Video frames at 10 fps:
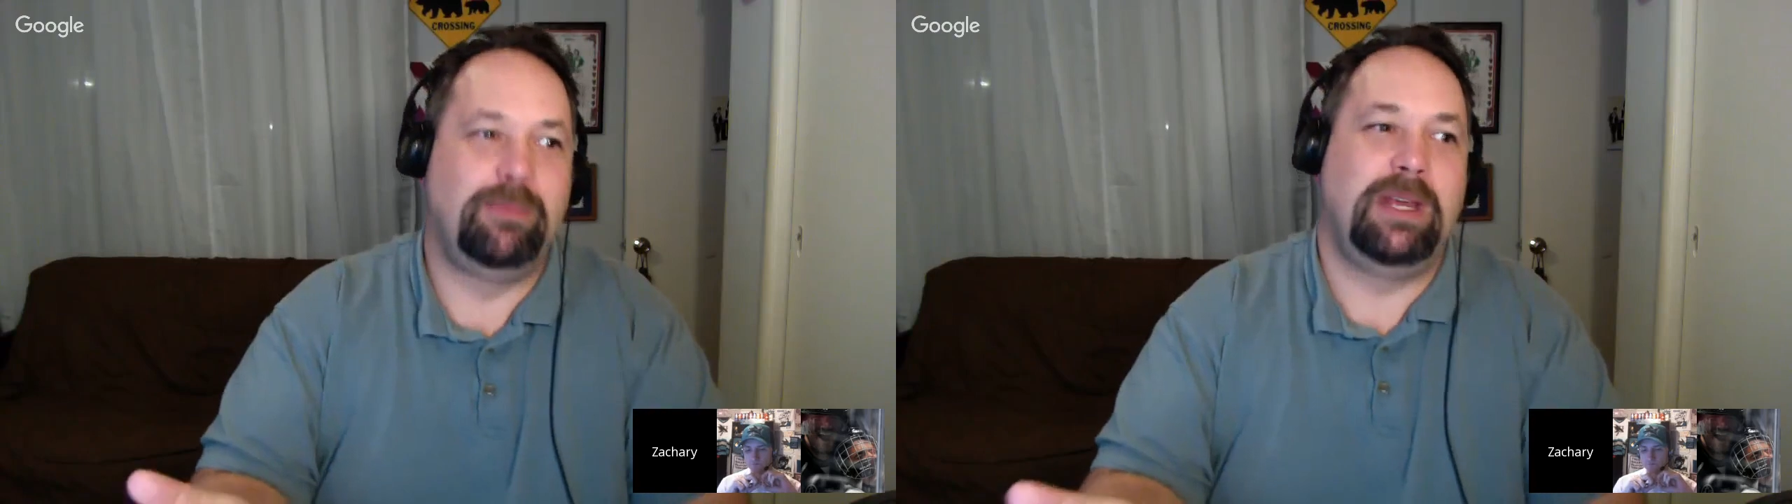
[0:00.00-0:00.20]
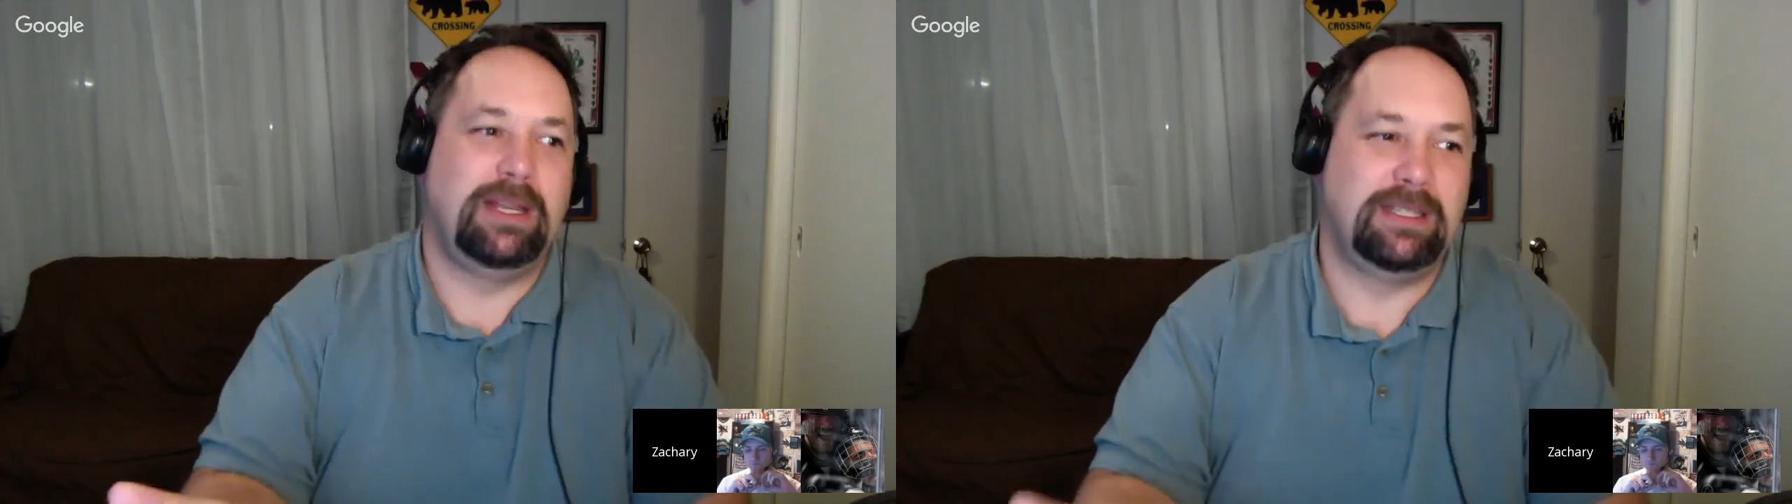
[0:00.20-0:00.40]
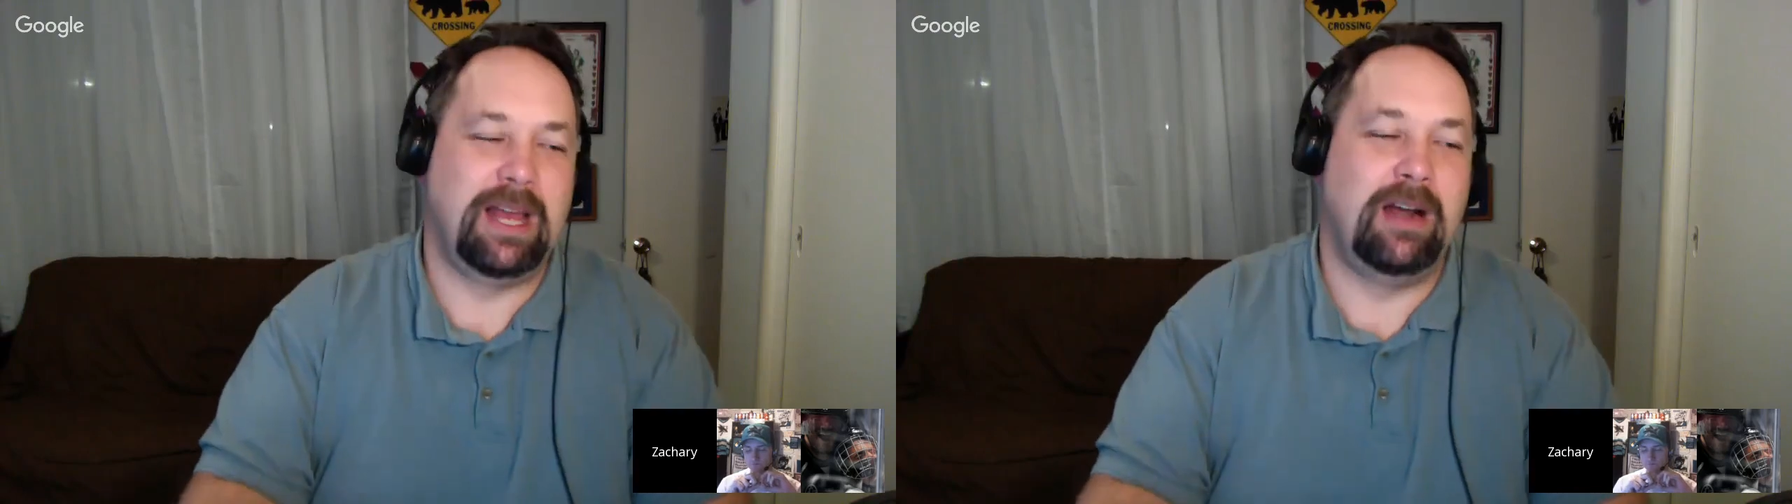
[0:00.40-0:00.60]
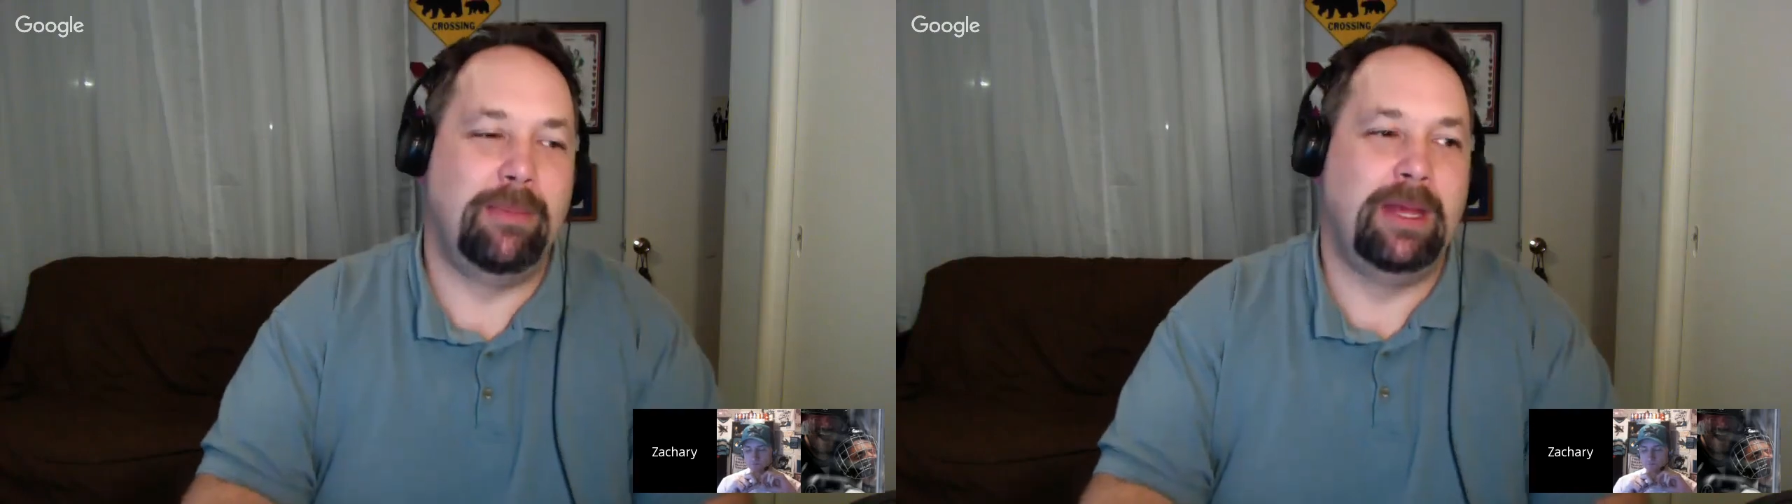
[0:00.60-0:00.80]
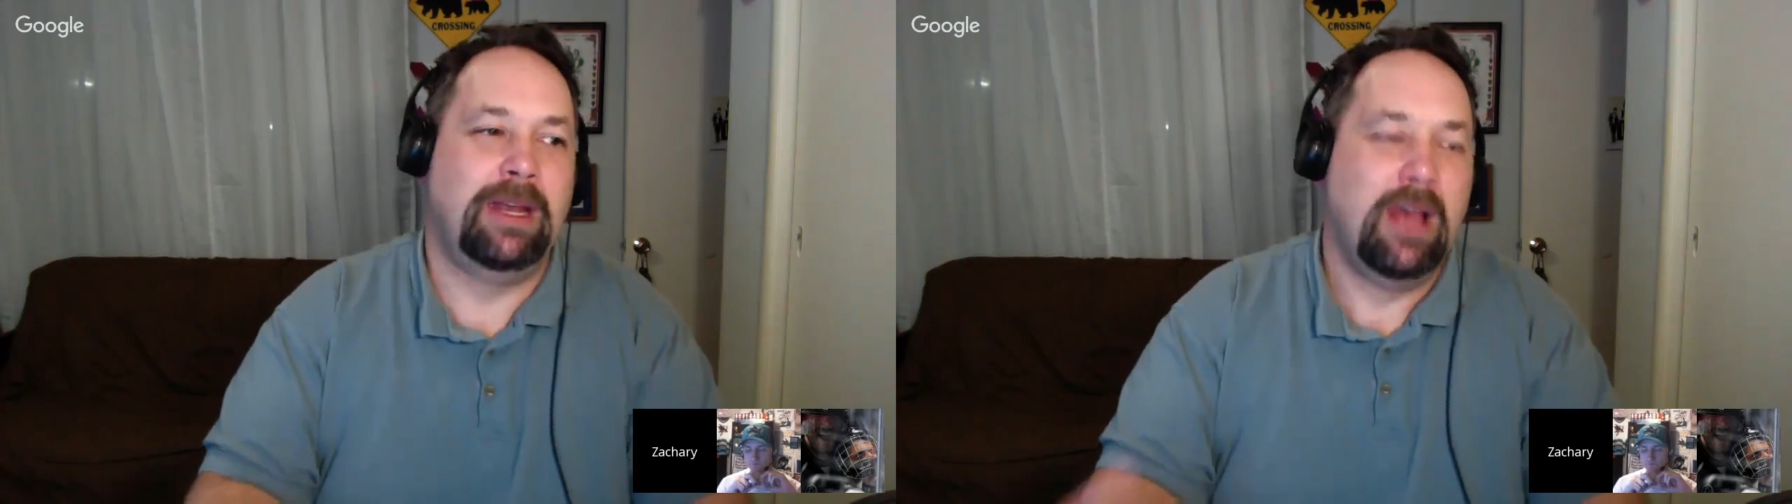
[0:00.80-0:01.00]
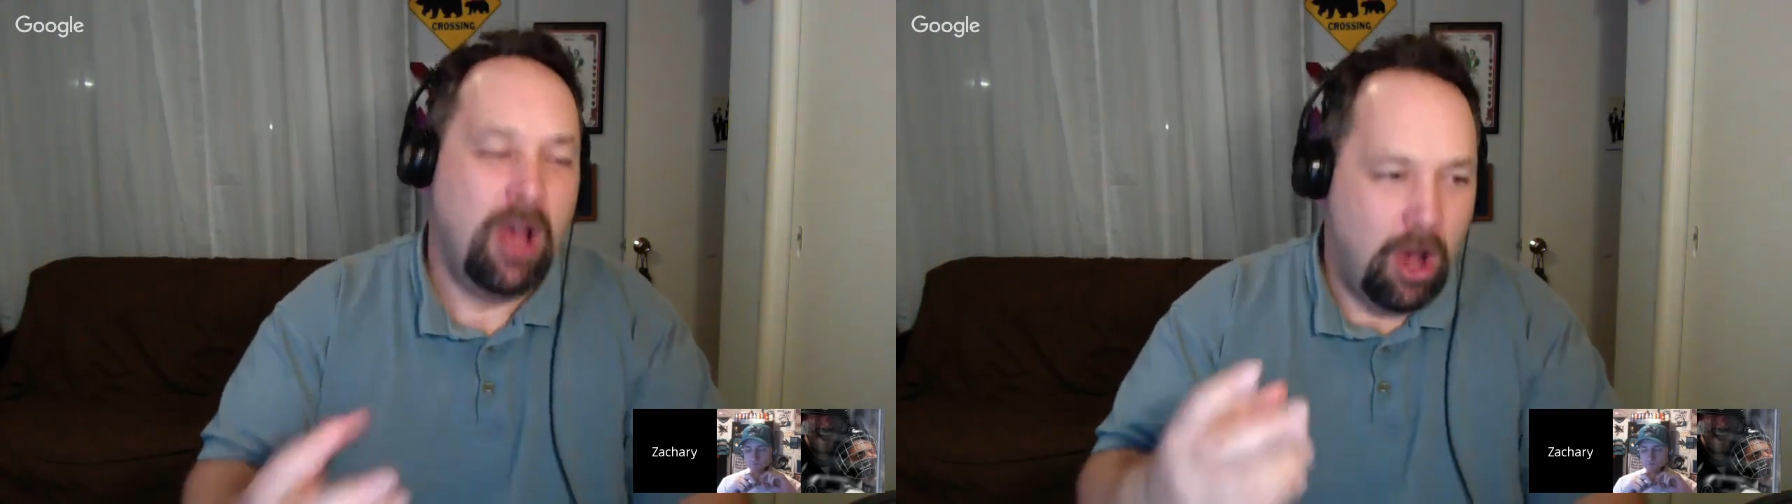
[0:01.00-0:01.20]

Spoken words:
be a centerman,